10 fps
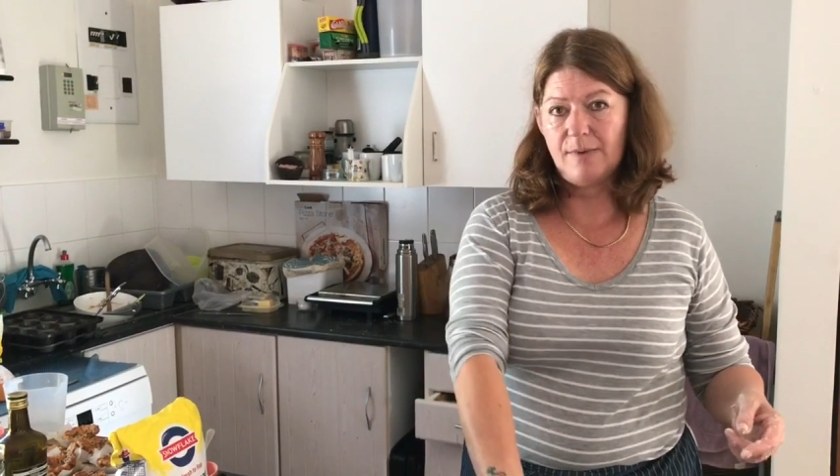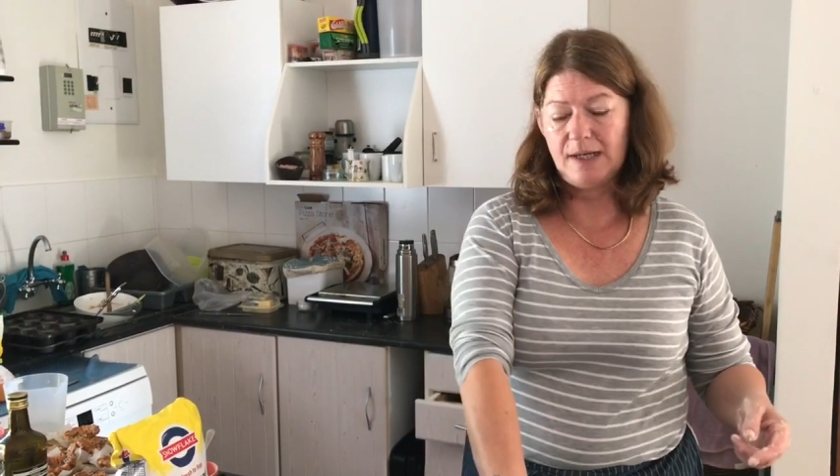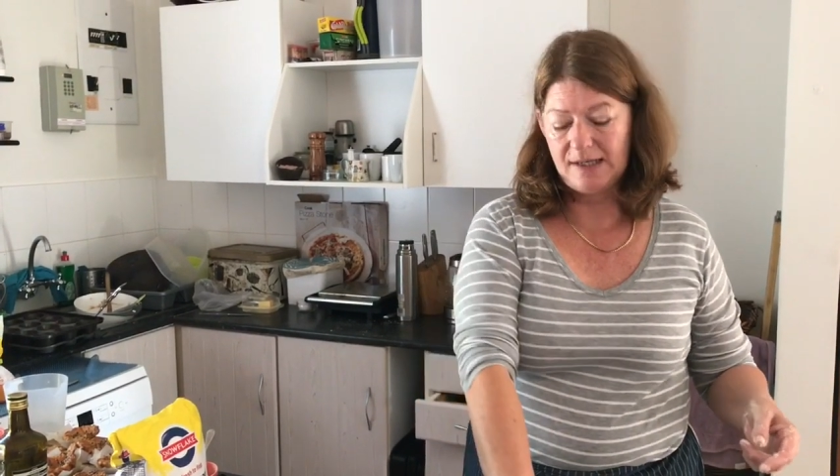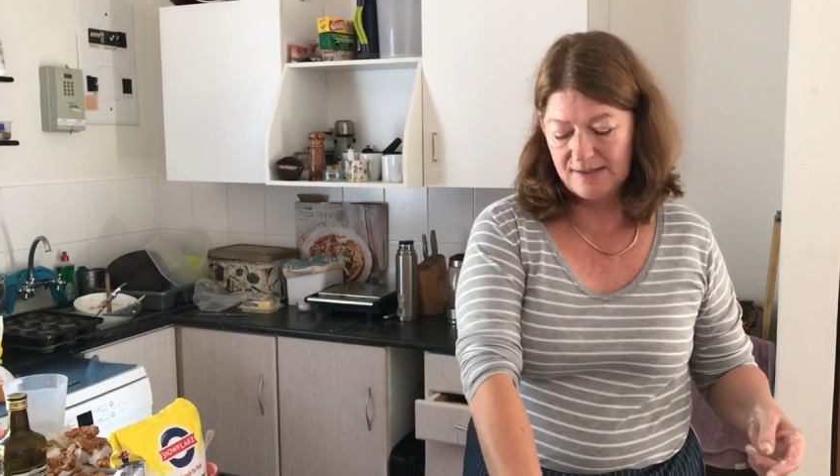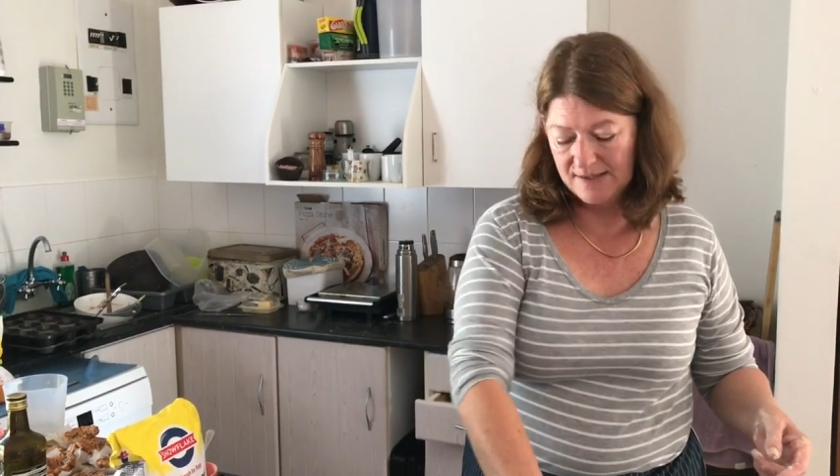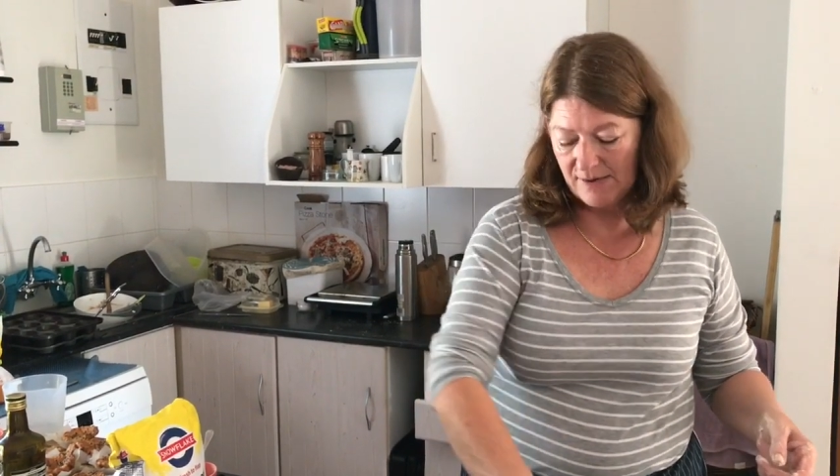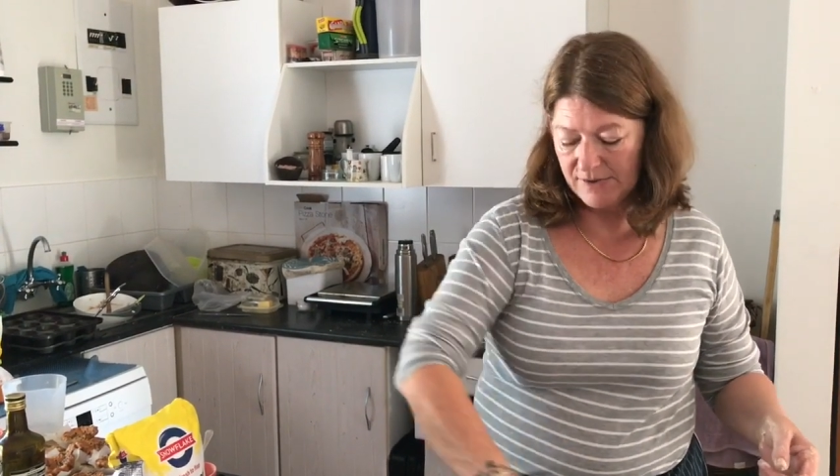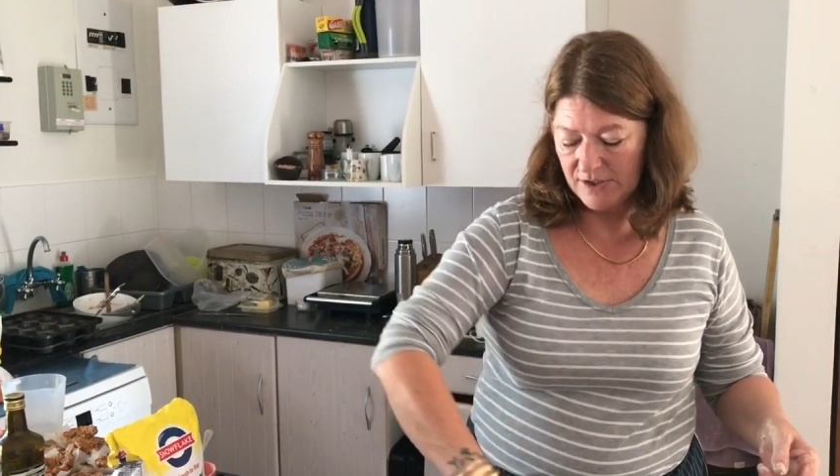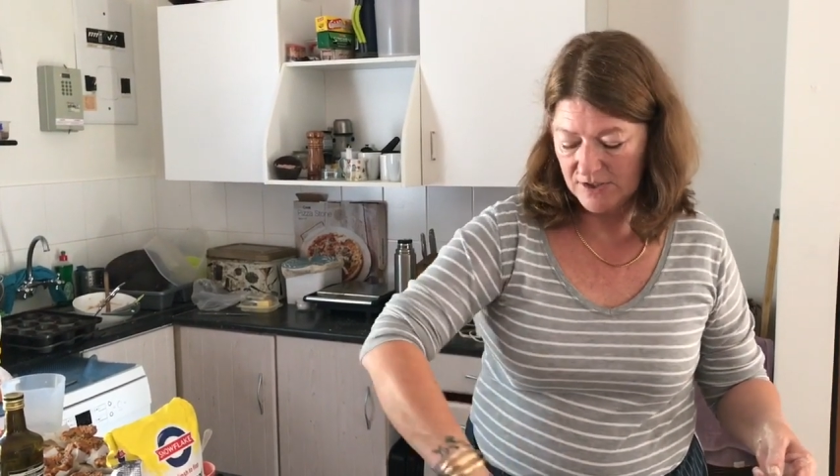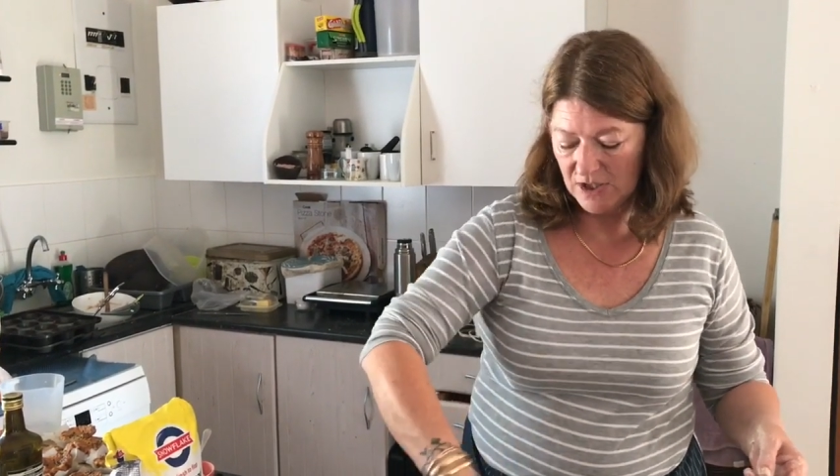my
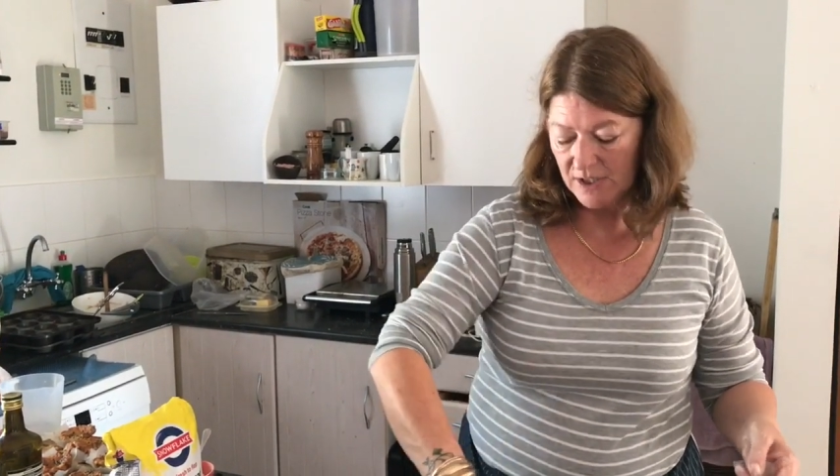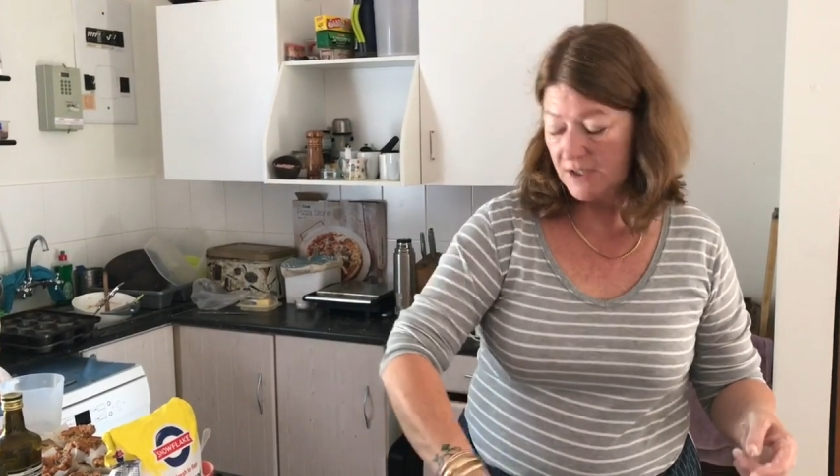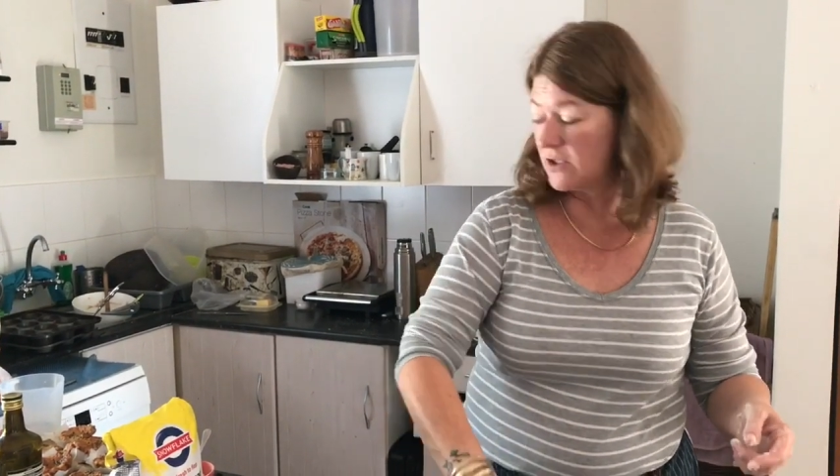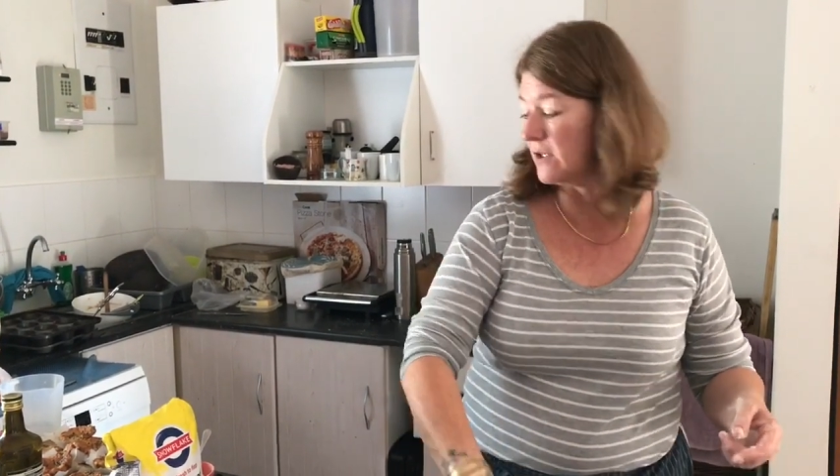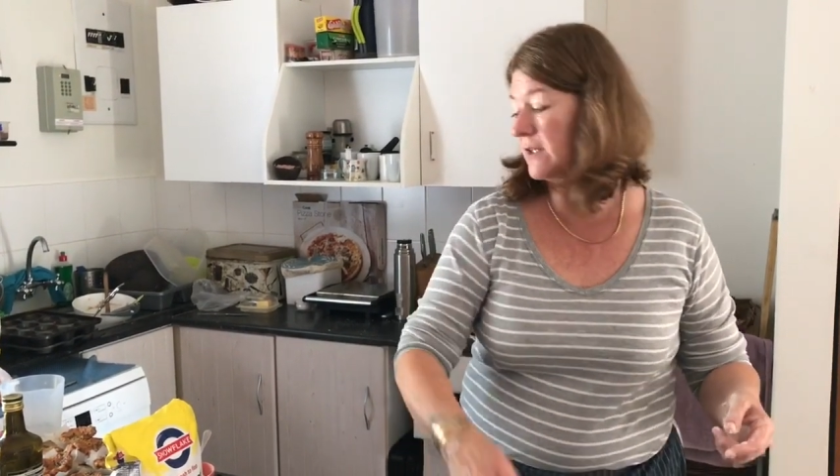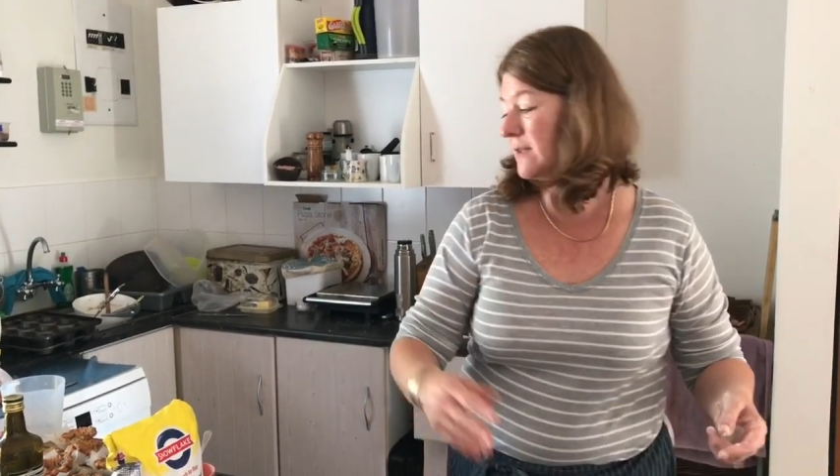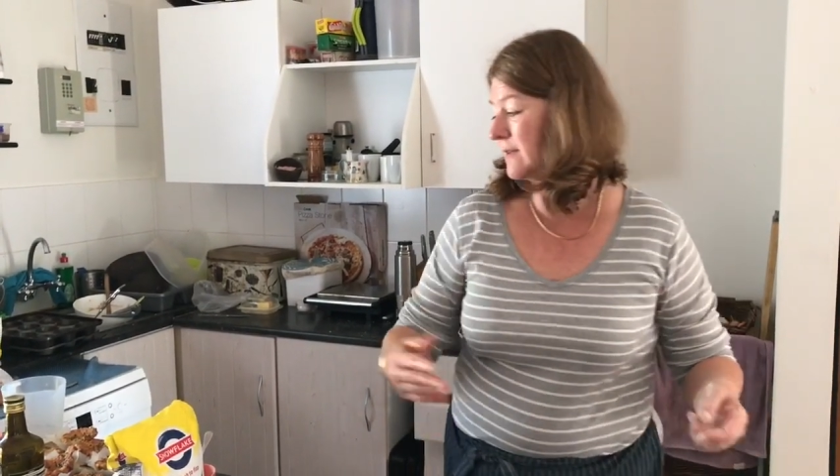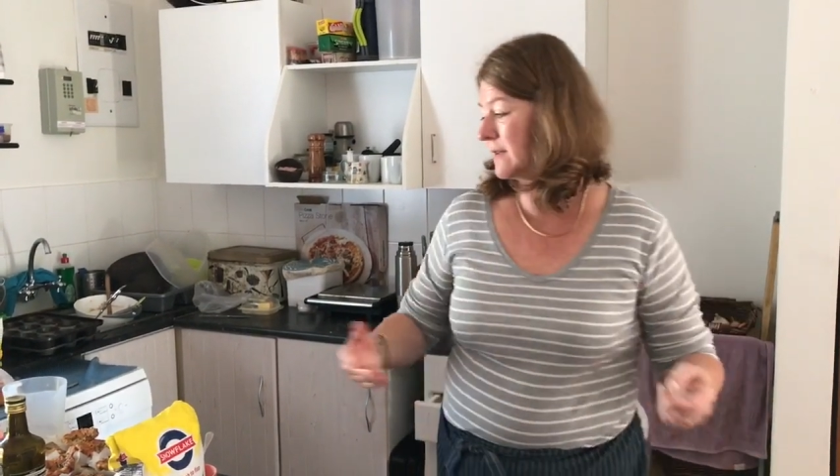sourdough starter to it.